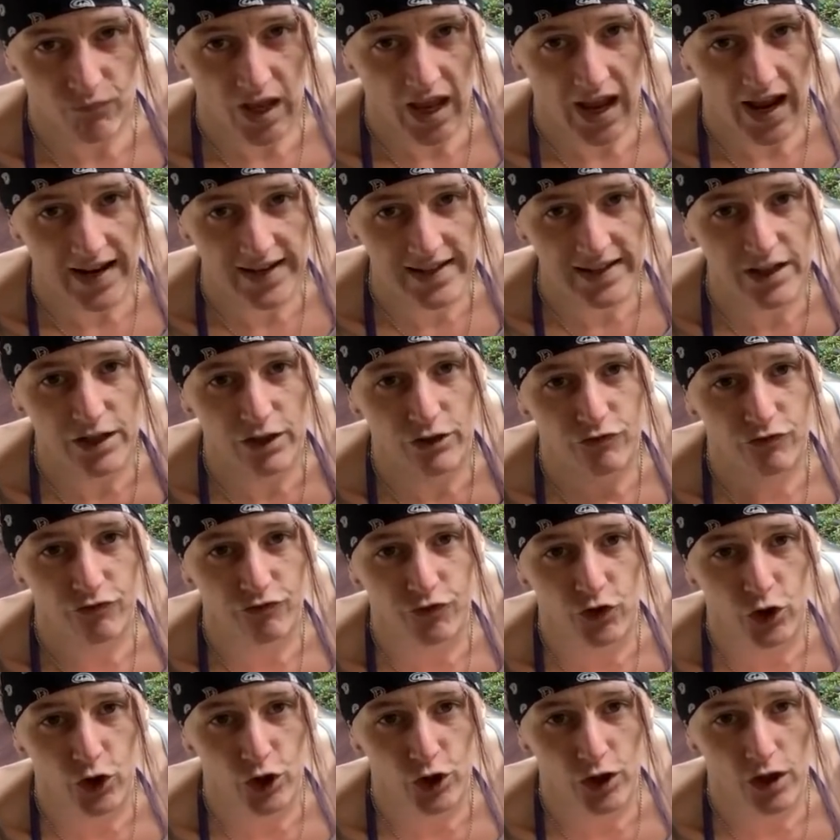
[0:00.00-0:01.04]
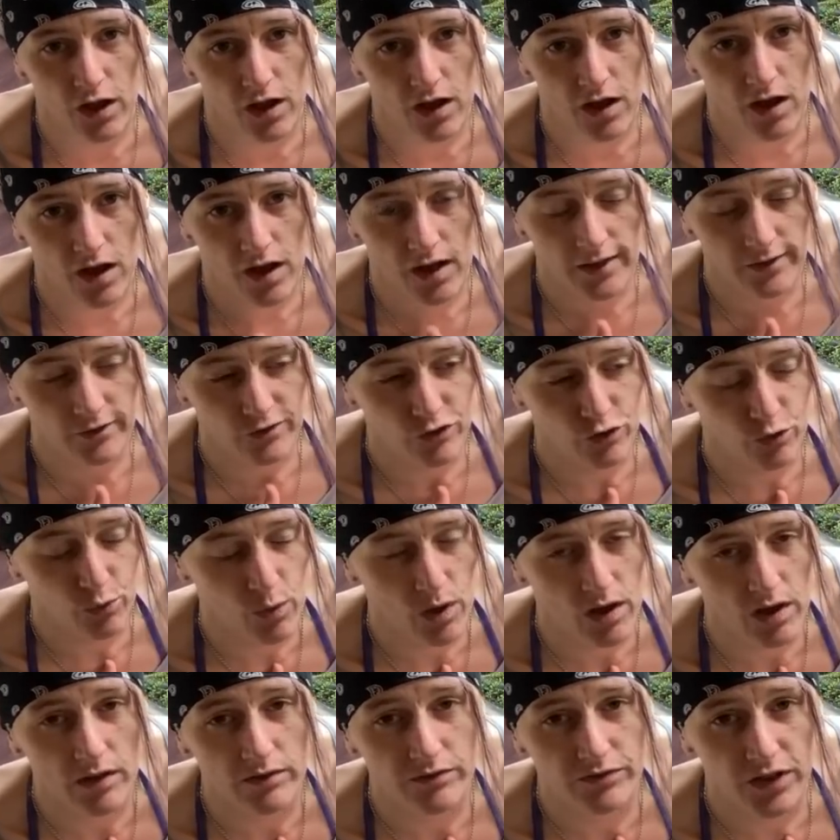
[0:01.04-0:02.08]
I need a full-on
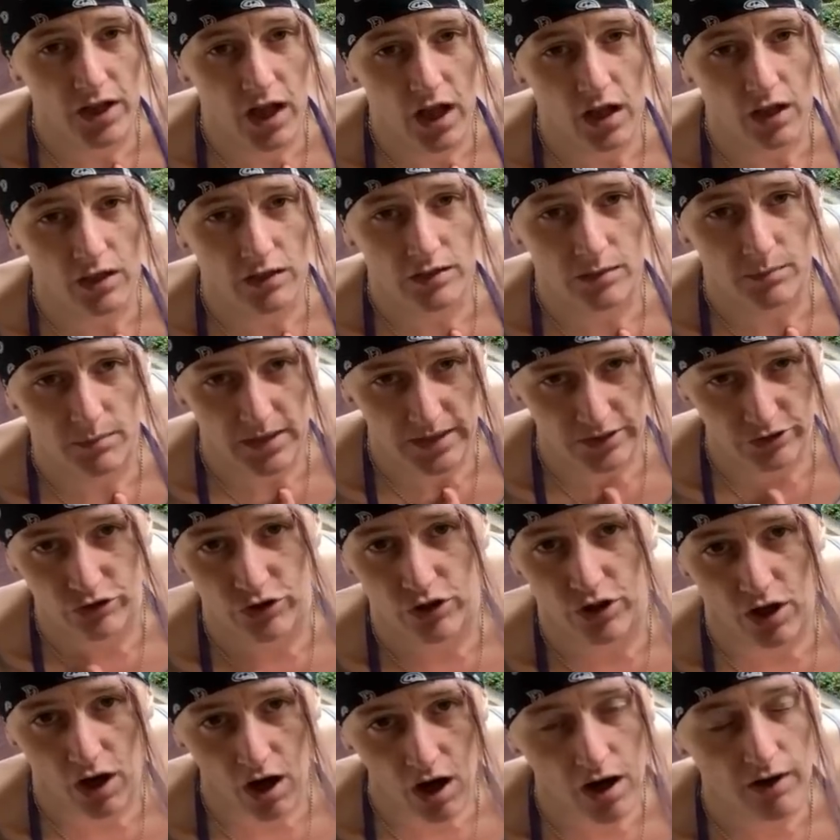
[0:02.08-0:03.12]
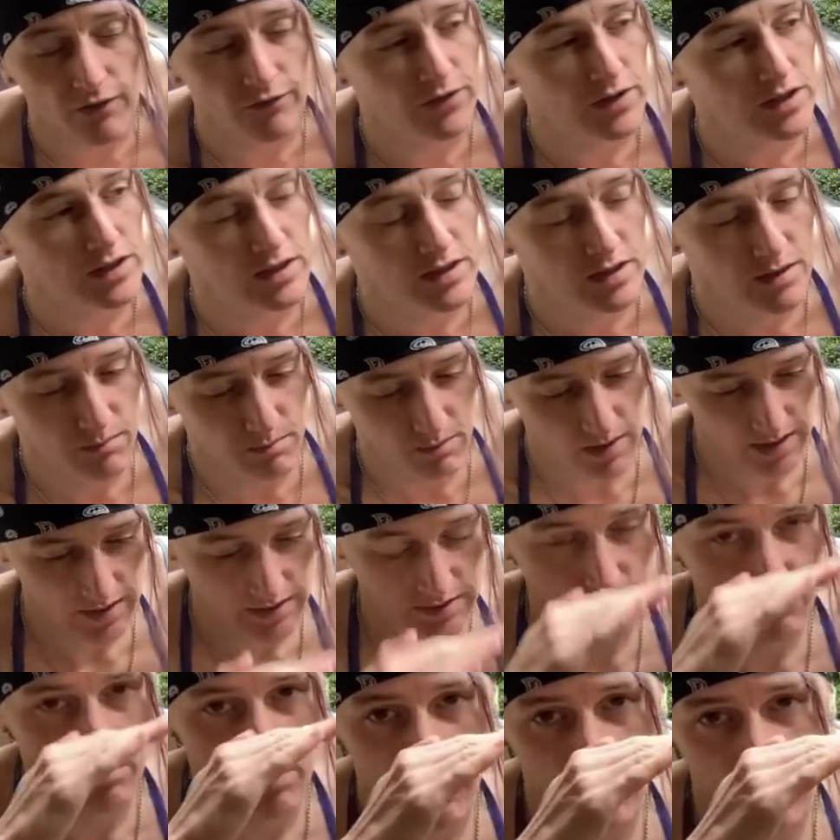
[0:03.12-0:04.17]
$12 Mr. Coffee that makes
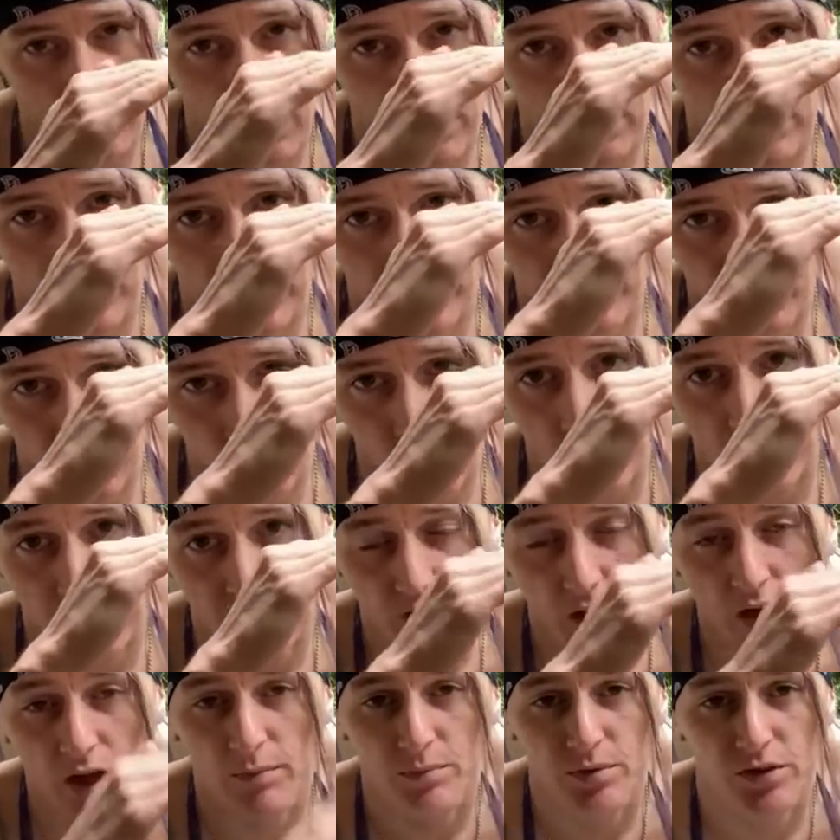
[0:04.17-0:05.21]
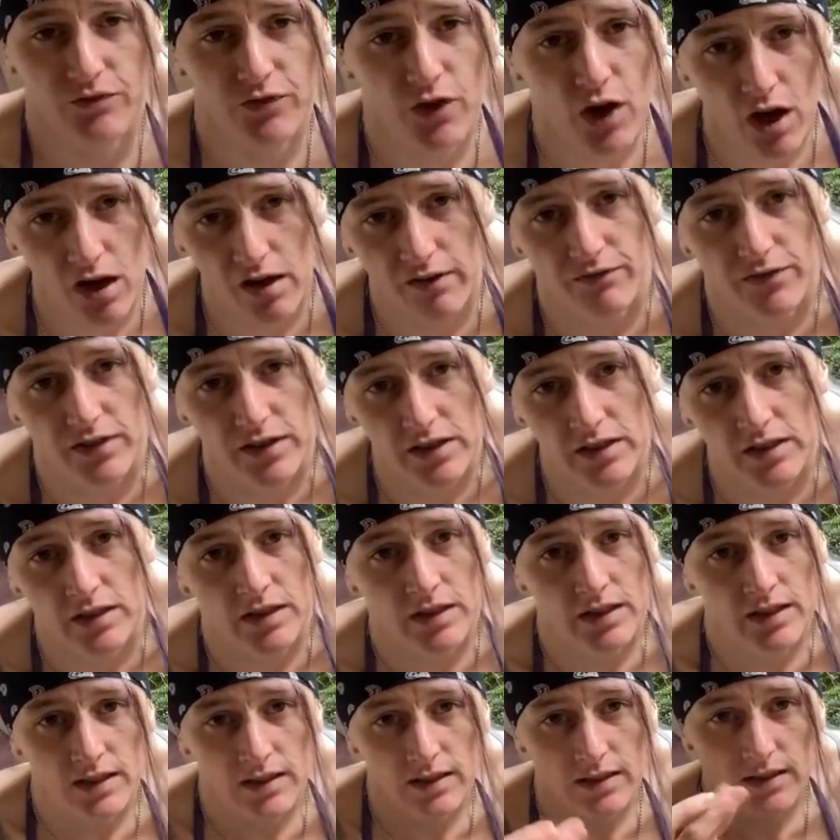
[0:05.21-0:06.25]
a pot of 12 cups of coffee.
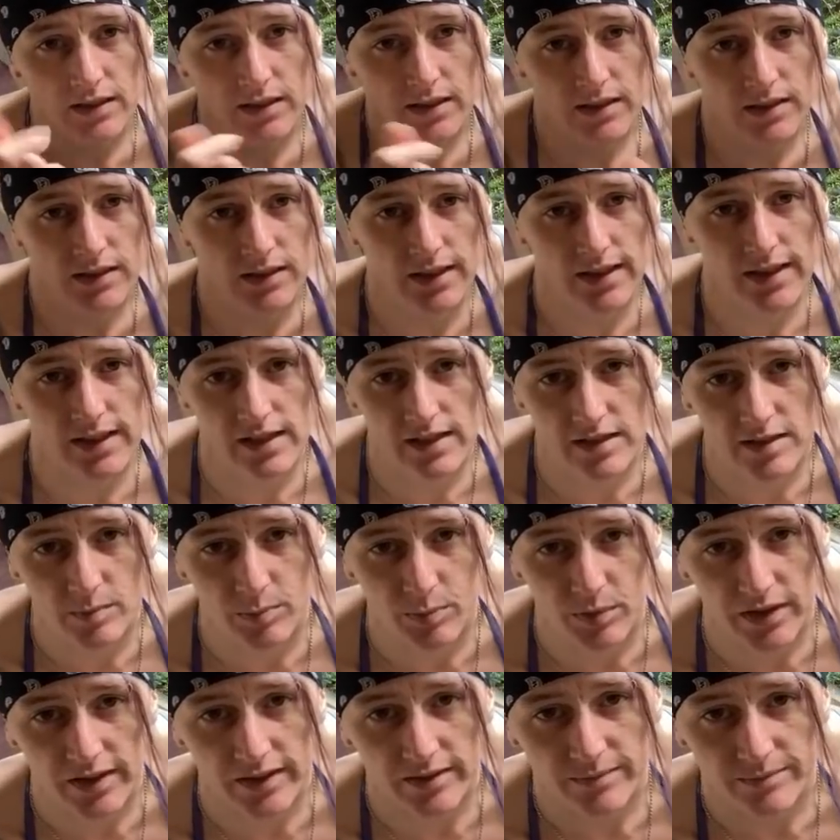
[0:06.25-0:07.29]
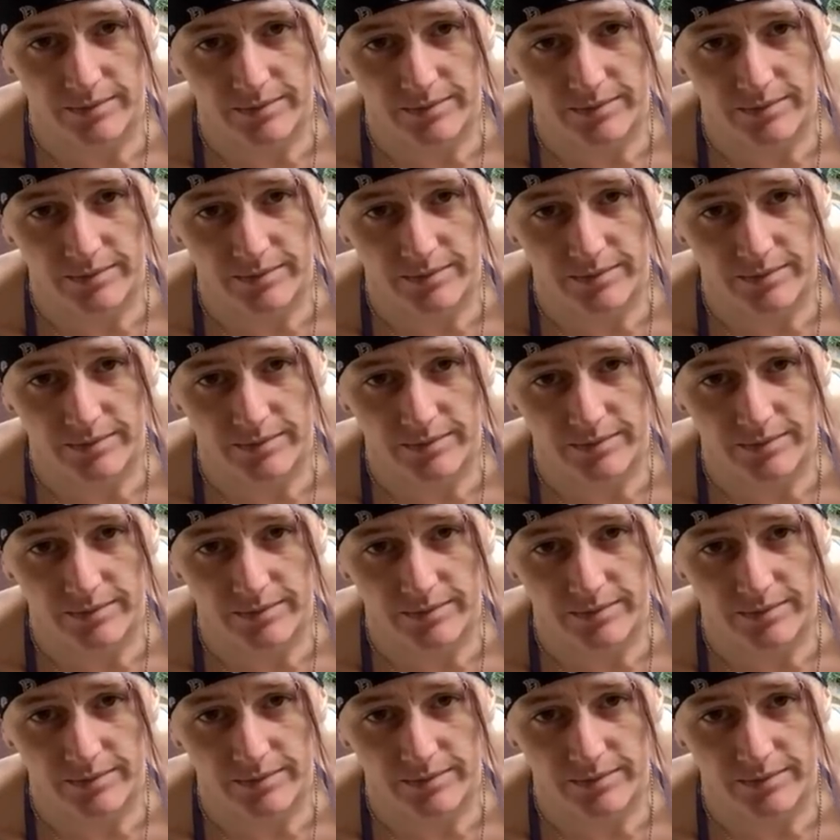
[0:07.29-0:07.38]
Lickety-split.